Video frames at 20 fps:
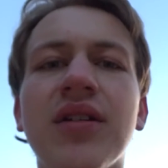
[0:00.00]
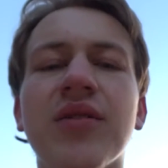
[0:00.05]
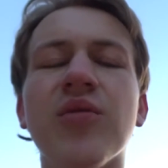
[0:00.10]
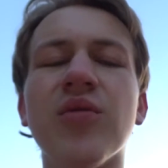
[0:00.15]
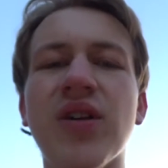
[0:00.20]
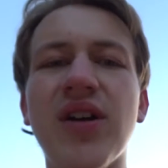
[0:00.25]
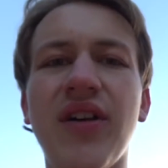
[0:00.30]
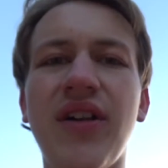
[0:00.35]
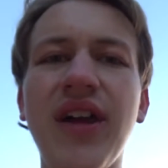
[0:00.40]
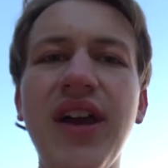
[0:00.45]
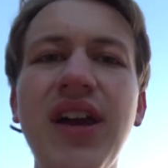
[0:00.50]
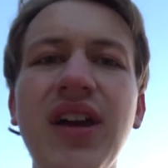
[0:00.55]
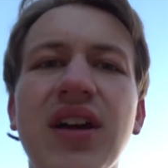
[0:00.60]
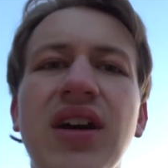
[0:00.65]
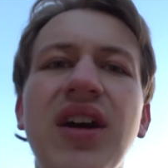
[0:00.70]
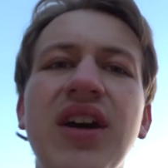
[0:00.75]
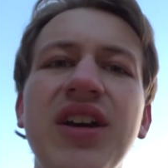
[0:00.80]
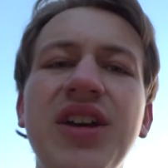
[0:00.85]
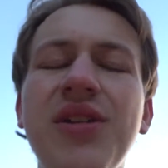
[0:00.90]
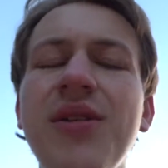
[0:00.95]
Really?
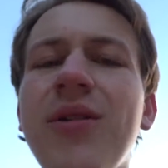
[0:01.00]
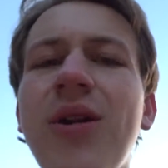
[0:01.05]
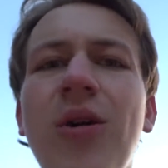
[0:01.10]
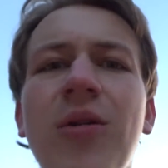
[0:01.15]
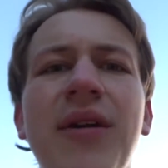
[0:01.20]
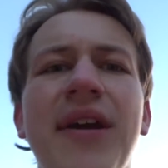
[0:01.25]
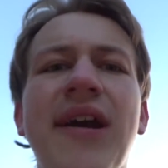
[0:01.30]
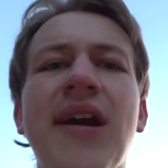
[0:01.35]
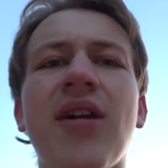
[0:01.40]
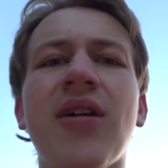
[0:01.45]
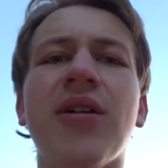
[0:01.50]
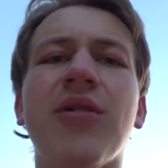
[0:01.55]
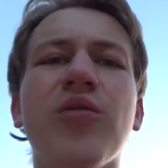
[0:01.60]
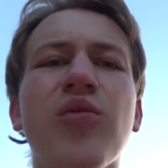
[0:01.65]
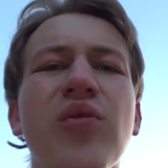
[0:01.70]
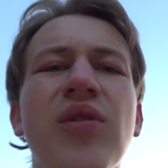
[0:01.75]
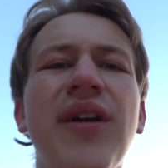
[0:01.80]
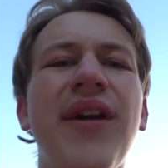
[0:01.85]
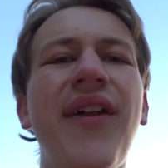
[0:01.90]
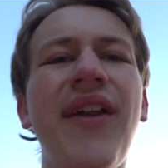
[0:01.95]
You don't care?
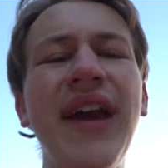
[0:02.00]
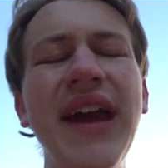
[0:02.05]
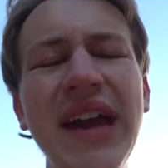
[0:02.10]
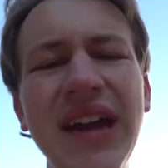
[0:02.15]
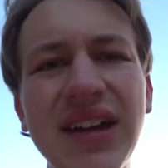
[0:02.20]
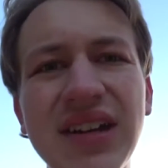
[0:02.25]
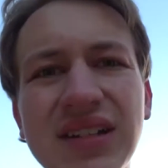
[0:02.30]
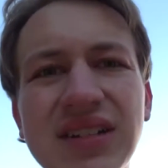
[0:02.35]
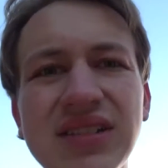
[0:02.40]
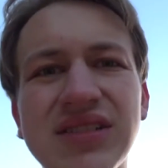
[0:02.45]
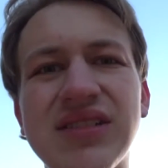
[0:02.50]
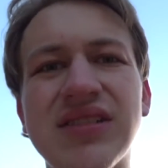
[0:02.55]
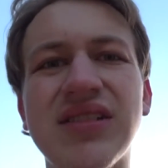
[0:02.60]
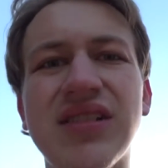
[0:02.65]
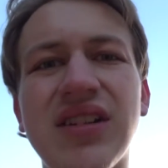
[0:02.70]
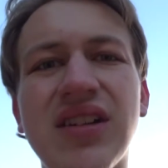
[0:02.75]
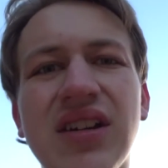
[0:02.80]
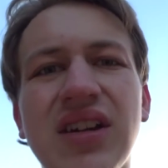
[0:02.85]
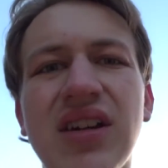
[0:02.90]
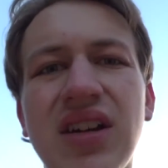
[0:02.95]
Really?
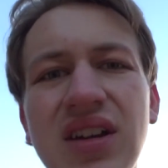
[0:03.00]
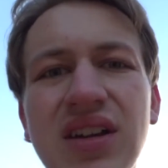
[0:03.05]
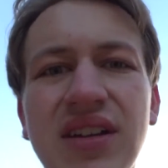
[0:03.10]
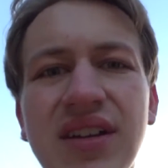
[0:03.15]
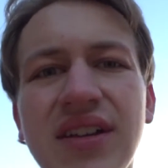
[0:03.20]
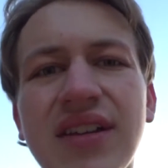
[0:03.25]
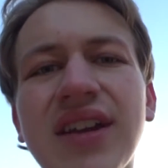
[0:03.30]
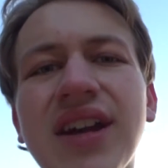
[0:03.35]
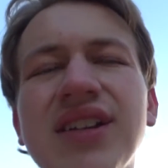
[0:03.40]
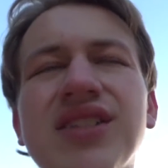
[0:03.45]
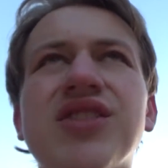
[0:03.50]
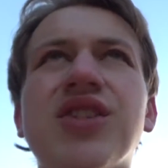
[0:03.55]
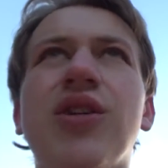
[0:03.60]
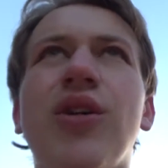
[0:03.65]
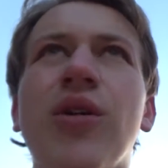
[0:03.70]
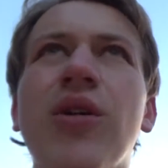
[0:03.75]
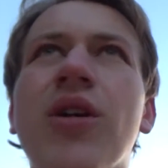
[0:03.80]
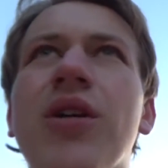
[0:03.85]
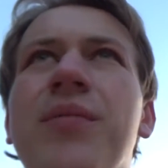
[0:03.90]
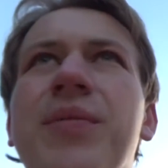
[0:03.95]
That's
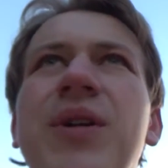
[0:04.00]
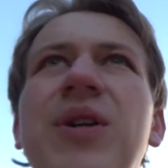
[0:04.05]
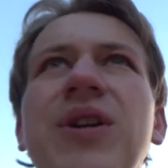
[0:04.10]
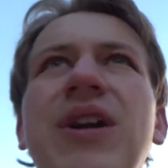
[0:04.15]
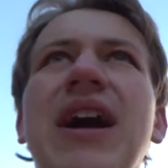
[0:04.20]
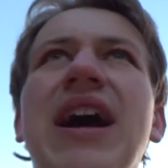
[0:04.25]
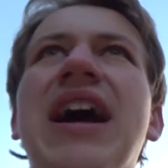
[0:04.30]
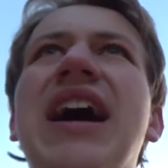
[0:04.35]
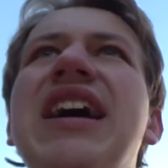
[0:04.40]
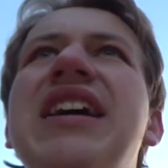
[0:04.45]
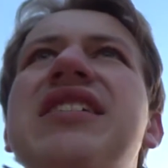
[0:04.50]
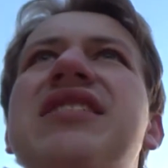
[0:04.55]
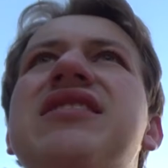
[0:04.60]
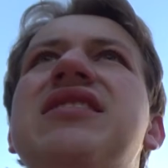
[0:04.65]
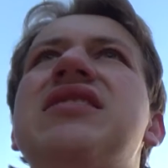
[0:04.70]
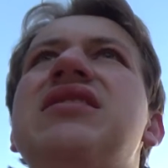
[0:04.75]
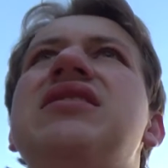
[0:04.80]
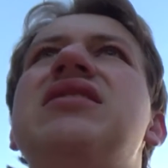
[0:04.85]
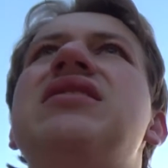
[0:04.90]
horrible, guys.